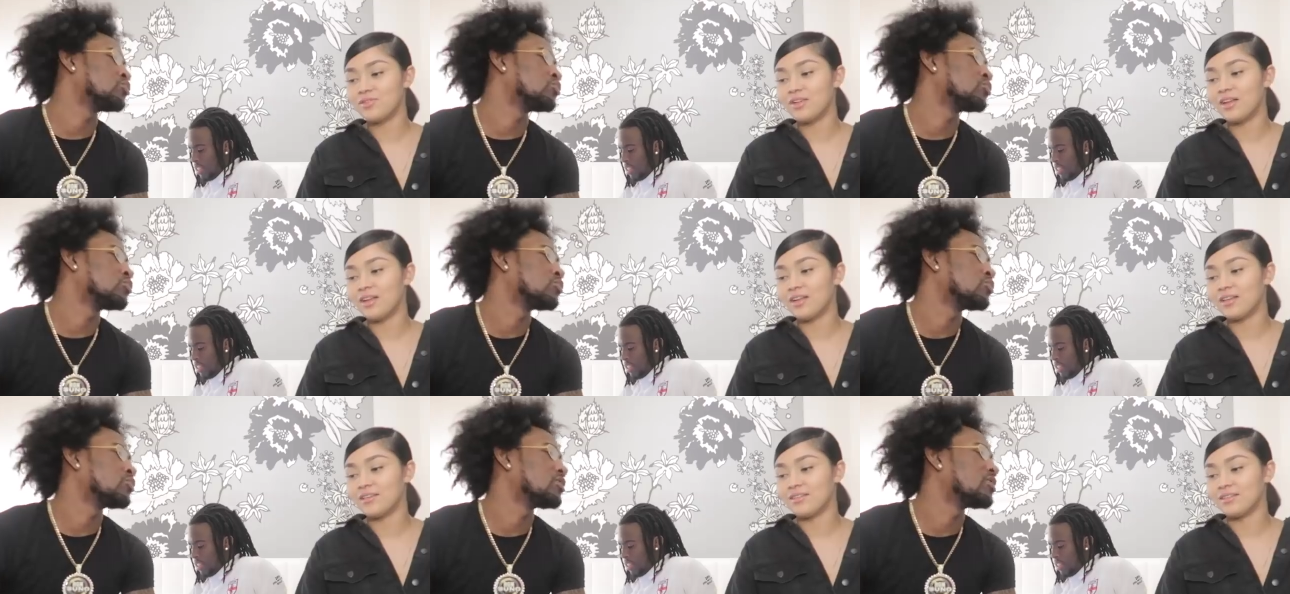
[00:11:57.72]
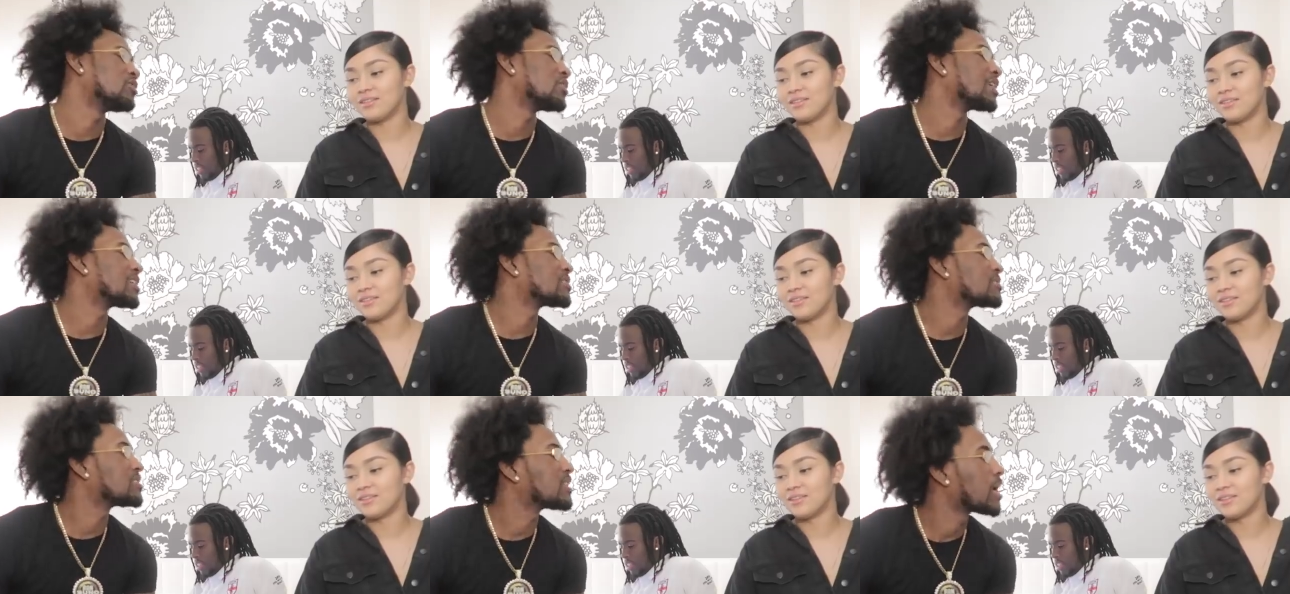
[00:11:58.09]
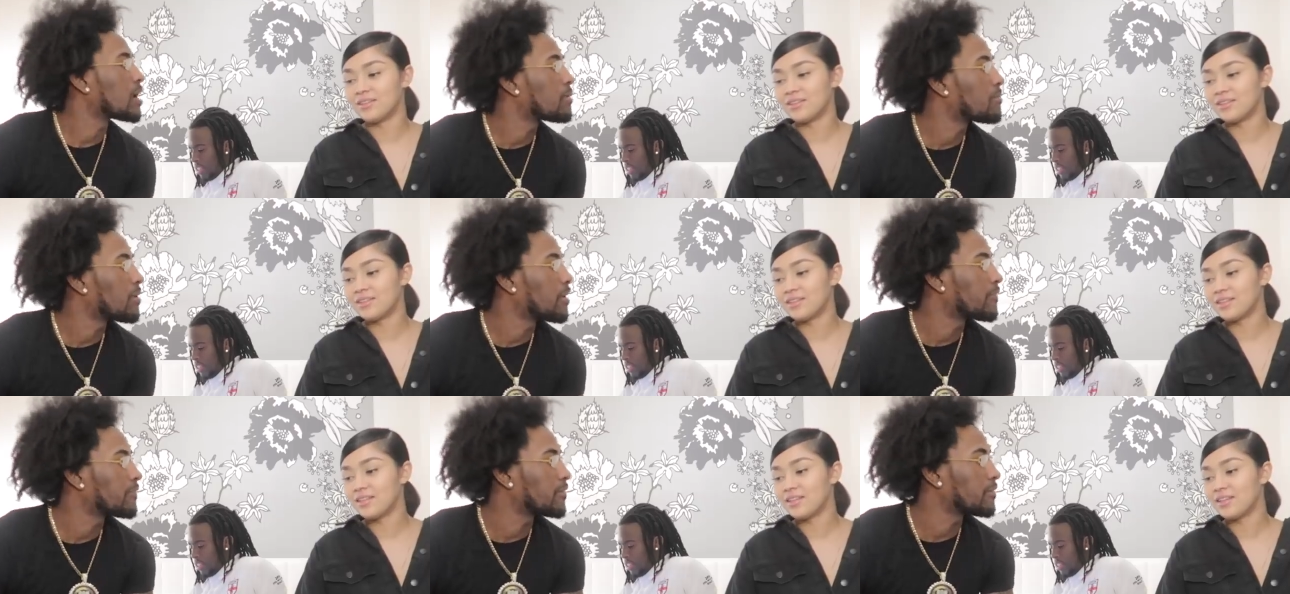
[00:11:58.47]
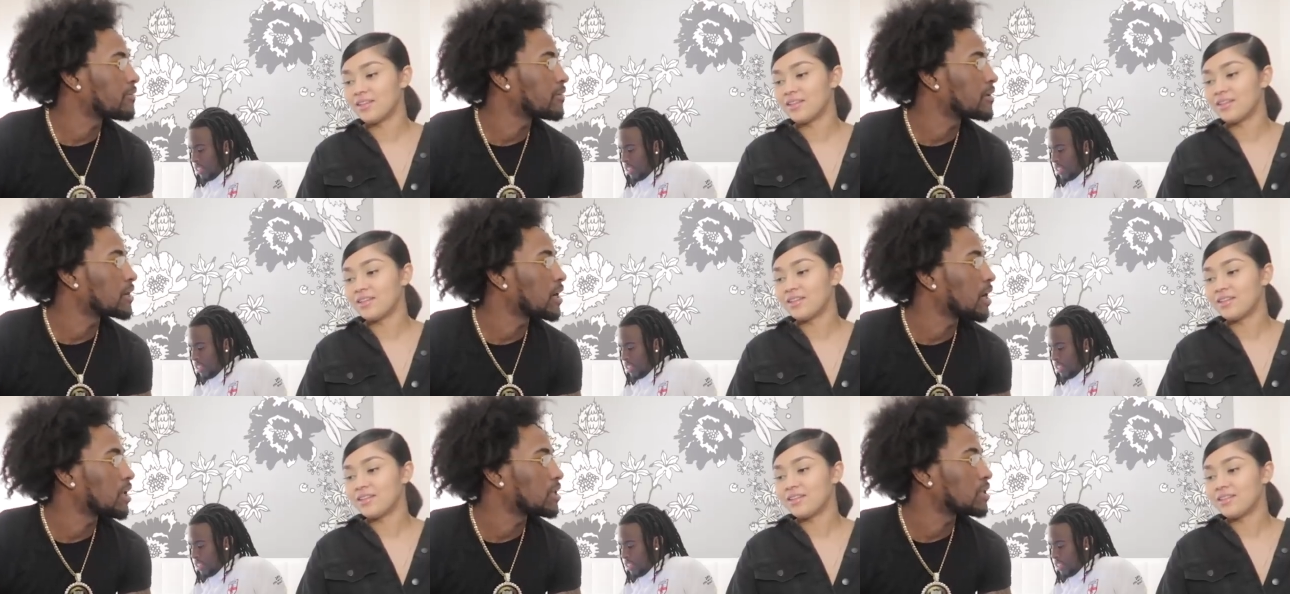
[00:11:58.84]
Speaker 1: lying. That's, my
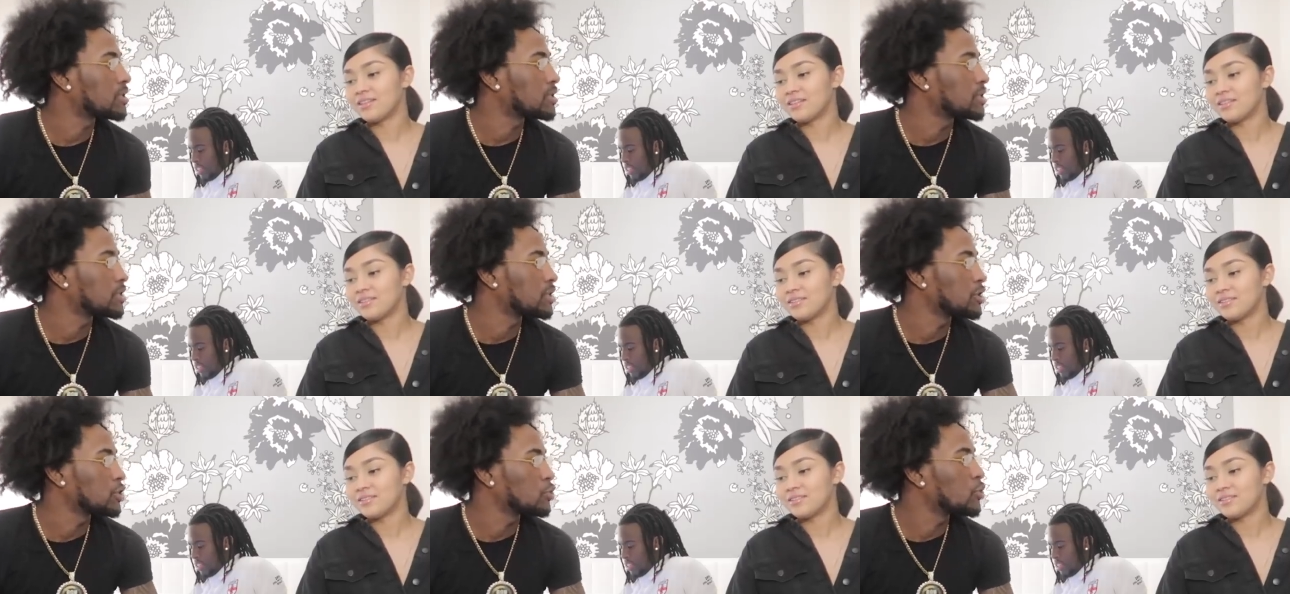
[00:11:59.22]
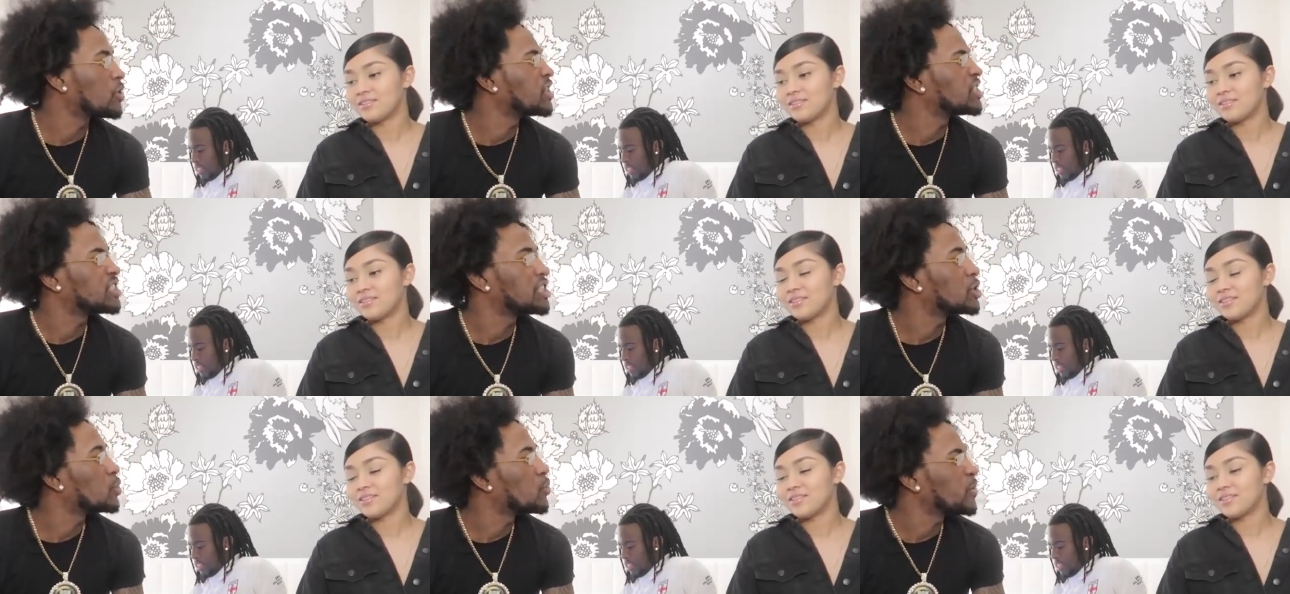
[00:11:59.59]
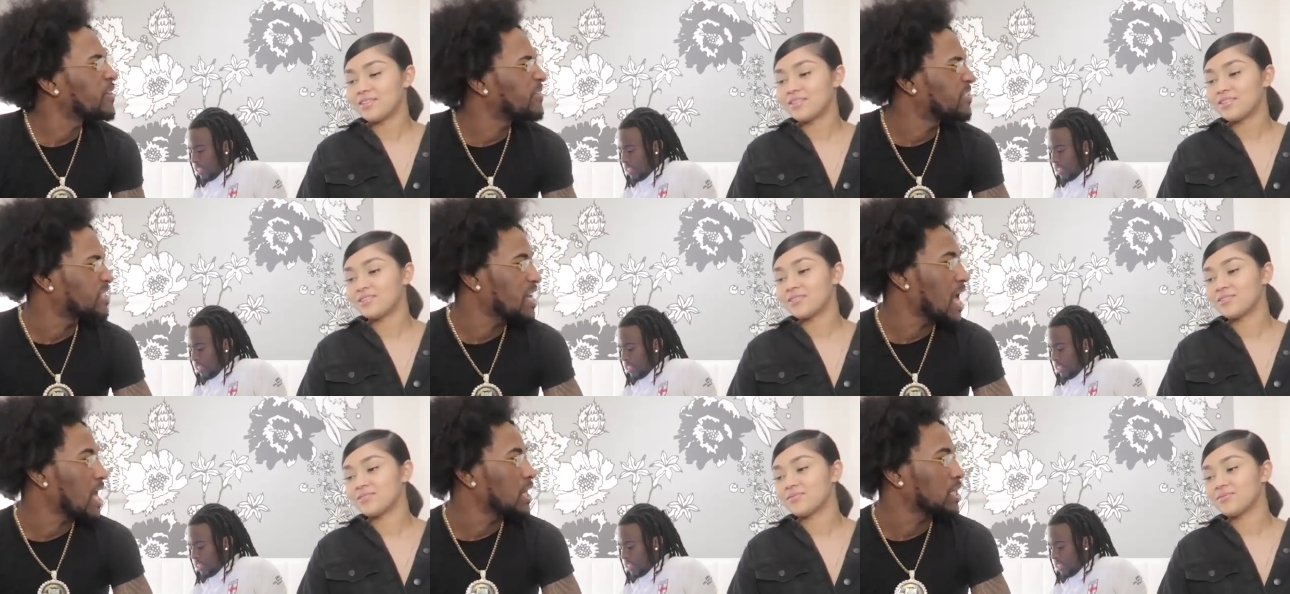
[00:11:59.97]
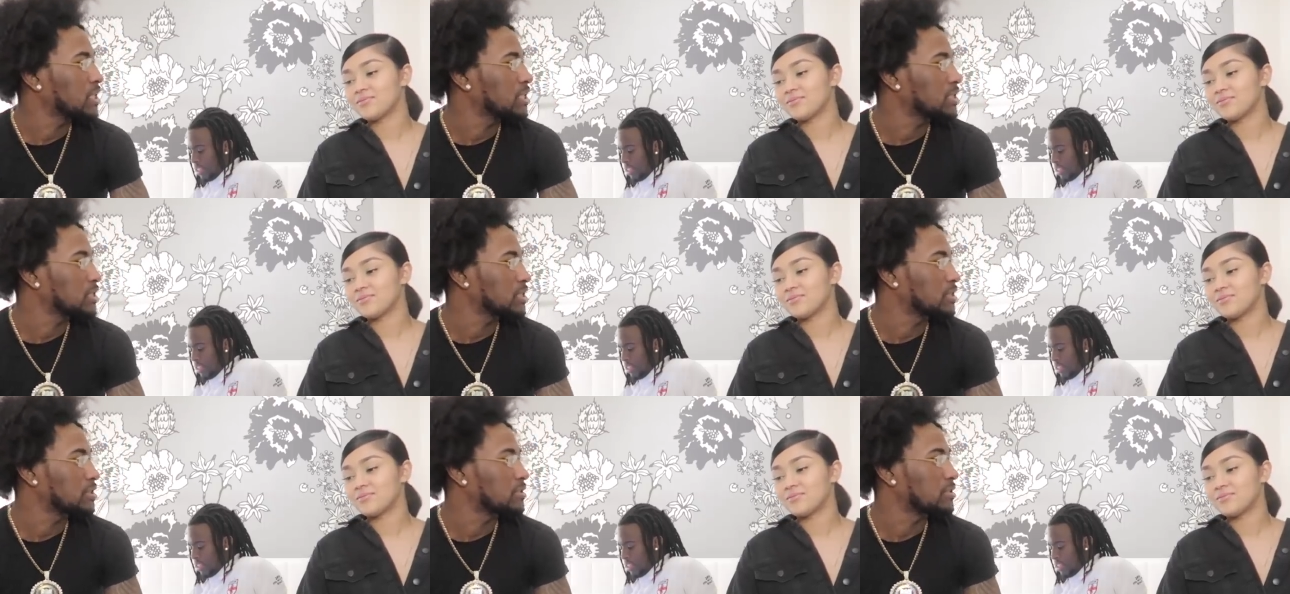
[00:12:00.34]
favorite color. You didn't see the weave
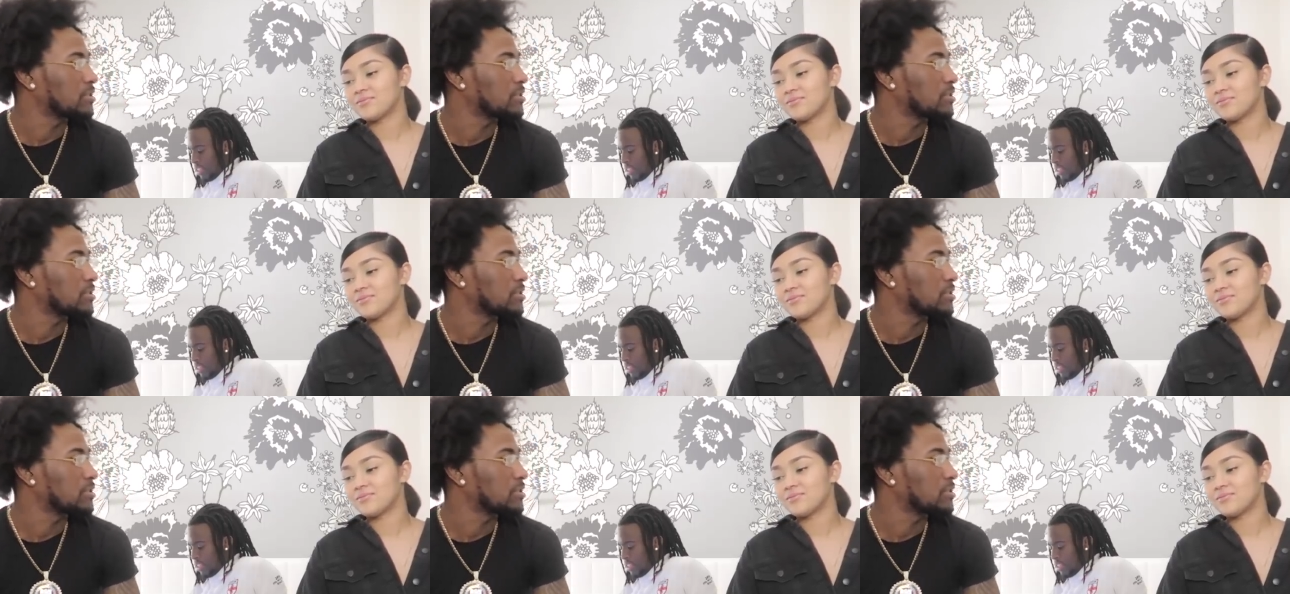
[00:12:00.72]
challenge?